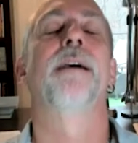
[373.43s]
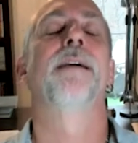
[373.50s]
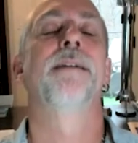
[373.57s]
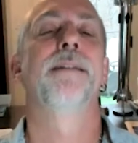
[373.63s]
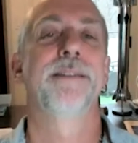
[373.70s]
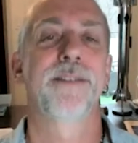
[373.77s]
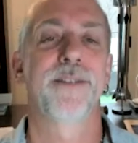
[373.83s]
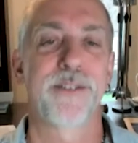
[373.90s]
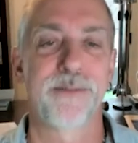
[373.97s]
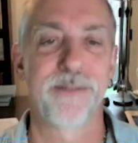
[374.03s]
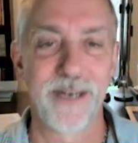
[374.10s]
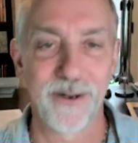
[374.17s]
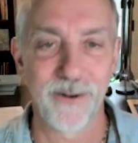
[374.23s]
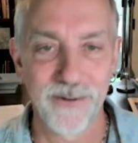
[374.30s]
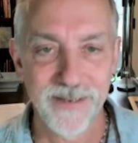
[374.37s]
and just you
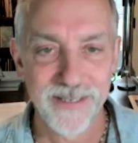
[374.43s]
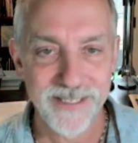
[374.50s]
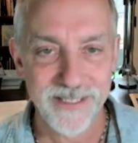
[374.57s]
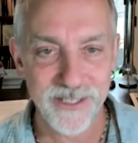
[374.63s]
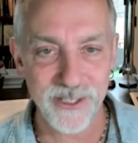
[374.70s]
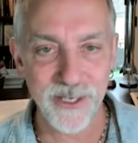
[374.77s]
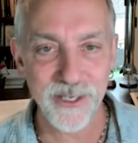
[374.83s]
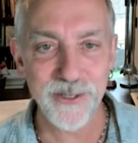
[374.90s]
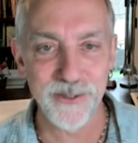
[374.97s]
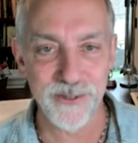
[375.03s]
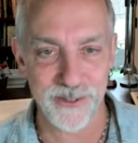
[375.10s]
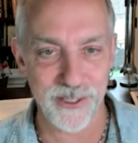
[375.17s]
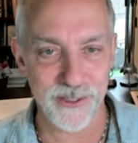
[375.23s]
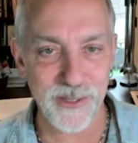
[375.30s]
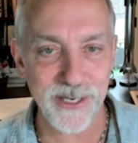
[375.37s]
know snooze
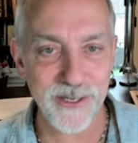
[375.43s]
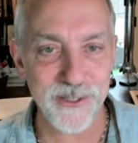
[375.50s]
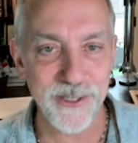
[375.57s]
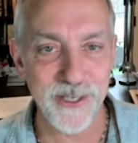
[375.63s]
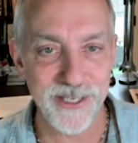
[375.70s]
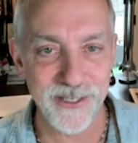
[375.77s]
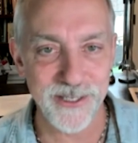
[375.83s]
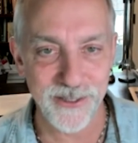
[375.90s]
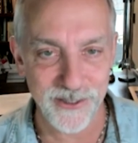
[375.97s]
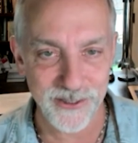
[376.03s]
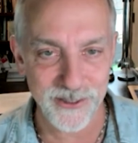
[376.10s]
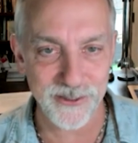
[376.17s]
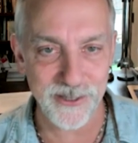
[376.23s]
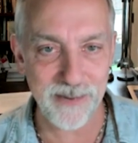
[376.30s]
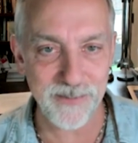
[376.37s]
because what else are you going to do you're
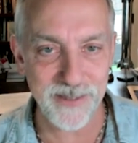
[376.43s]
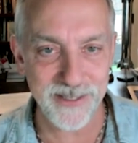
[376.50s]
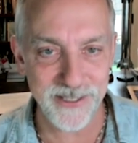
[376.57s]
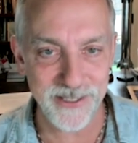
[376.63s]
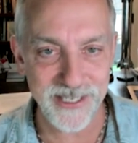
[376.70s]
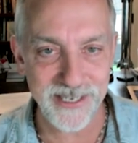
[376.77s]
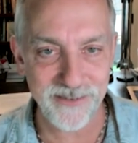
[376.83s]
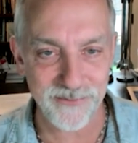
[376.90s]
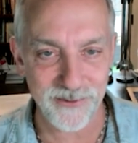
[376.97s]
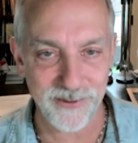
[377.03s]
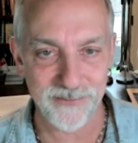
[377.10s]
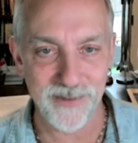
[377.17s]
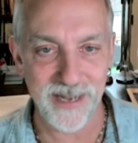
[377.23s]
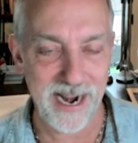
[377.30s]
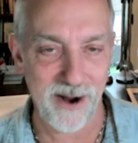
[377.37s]
strapped in this seat for
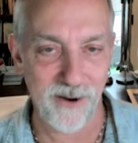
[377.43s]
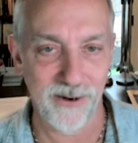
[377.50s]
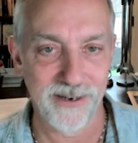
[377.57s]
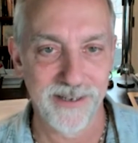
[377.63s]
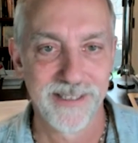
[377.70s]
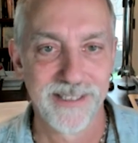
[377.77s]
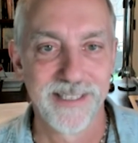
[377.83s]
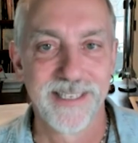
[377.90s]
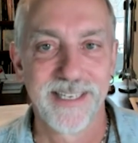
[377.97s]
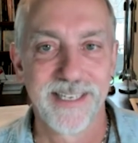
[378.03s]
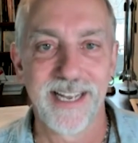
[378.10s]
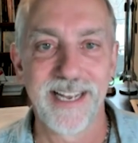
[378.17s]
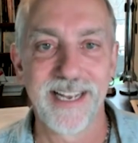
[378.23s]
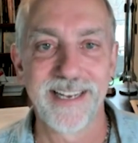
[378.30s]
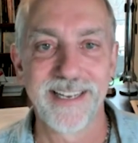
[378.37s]
an hour
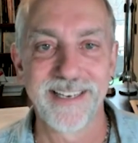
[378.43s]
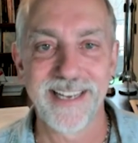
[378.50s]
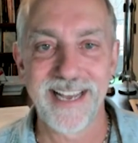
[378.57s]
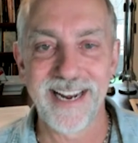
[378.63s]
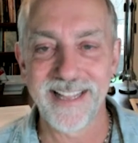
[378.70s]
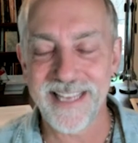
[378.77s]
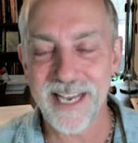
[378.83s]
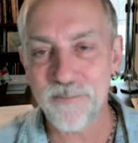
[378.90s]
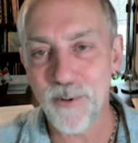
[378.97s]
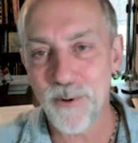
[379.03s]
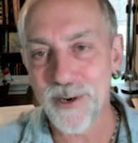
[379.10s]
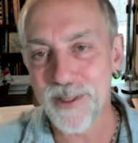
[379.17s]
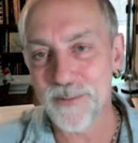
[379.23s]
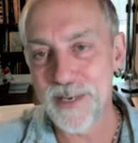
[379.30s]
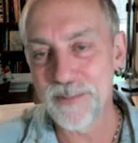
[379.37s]
and and at that point
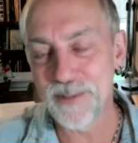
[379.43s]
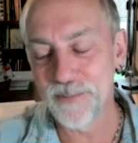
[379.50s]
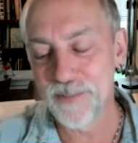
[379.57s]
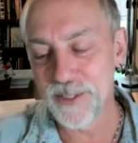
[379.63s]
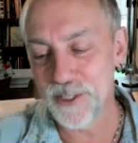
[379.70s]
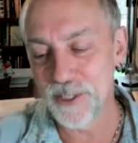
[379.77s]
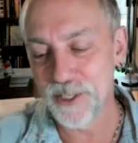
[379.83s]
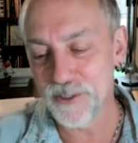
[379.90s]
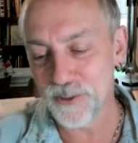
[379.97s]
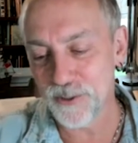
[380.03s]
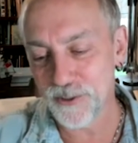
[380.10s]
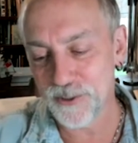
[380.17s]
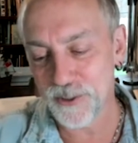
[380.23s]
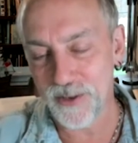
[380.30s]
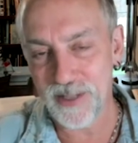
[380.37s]
the people in mission control
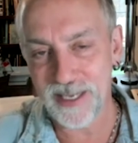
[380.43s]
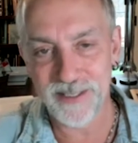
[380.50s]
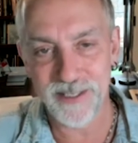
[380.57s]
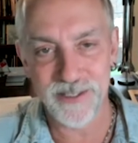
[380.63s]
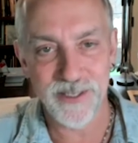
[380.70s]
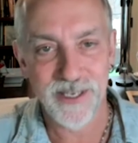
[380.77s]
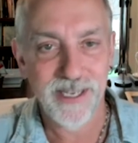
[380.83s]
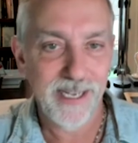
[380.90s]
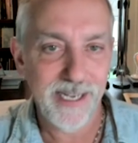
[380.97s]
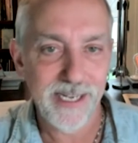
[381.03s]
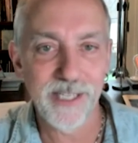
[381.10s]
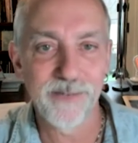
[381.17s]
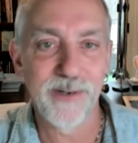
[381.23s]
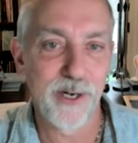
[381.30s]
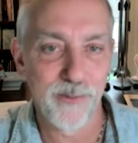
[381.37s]
turn on like this
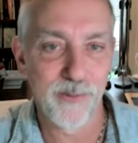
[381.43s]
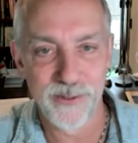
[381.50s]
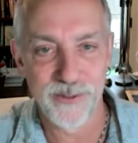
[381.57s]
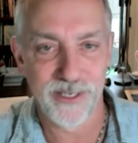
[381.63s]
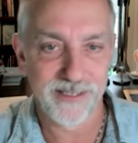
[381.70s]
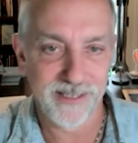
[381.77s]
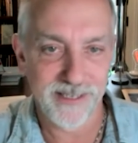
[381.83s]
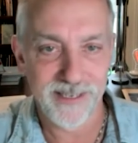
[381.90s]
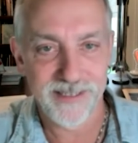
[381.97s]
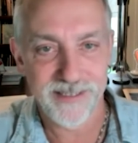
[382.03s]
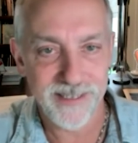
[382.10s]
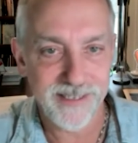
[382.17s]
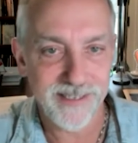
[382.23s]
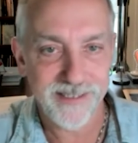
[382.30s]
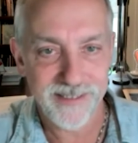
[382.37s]
elevator music da, da,
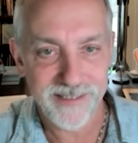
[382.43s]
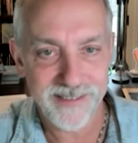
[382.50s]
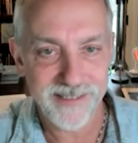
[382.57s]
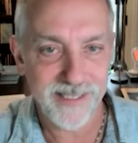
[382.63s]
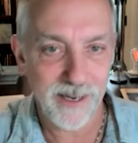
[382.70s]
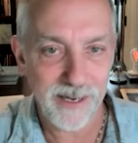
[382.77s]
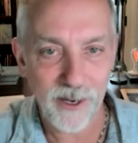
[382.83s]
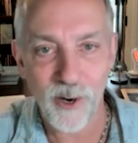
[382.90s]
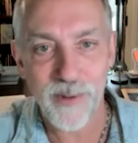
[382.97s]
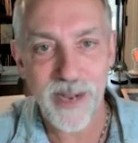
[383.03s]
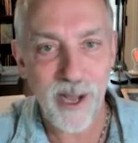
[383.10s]
da, it's like herb alpert